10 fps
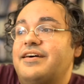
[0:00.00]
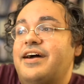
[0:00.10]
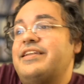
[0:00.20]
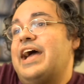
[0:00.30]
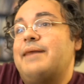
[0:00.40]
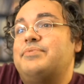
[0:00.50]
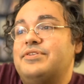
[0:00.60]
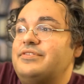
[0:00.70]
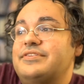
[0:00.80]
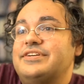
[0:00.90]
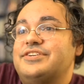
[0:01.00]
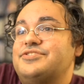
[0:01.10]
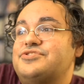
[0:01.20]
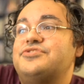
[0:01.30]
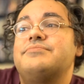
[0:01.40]
an apple
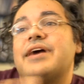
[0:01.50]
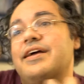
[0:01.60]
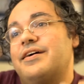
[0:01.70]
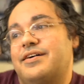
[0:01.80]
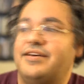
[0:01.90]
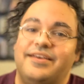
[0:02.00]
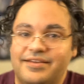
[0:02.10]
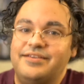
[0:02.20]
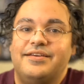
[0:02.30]
to my eye.